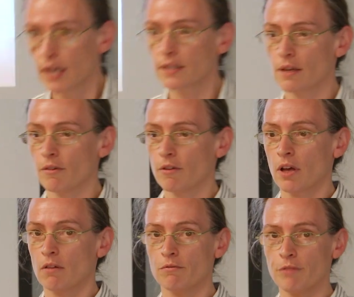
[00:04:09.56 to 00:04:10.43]
it's a
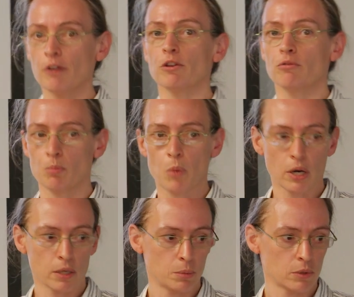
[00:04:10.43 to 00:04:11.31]
very
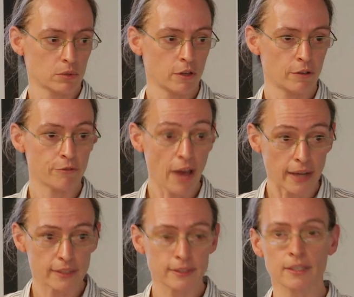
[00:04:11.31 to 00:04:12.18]
remarkable
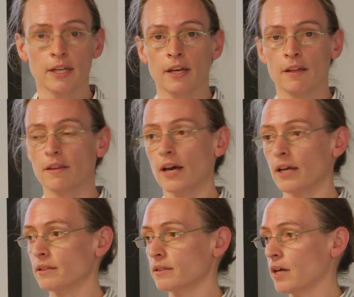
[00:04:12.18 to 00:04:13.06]
fact
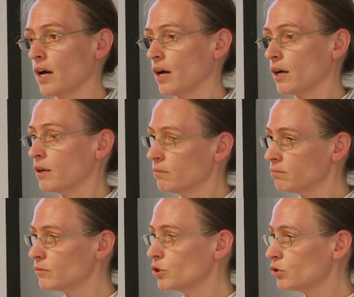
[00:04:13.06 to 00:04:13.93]
that
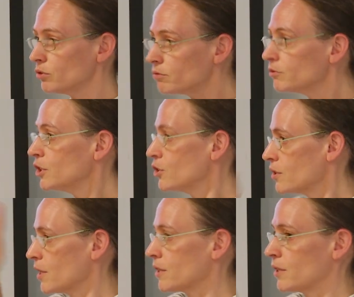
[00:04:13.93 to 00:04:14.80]

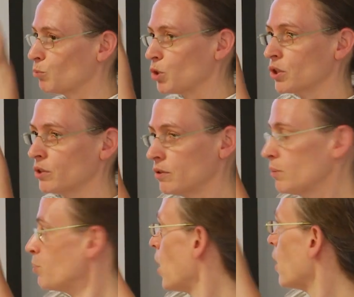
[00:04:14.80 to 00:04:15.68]
teaches us that
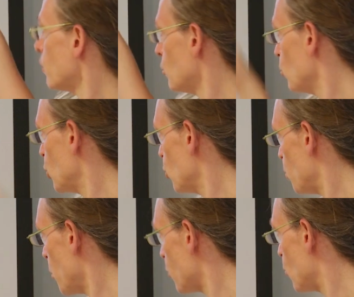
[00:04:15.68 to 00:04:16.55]
we
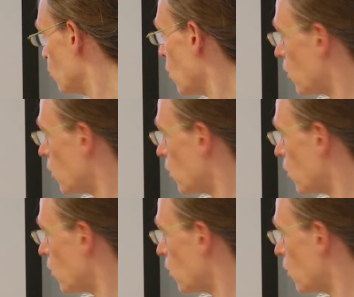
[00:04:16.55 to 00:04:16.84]
should pursue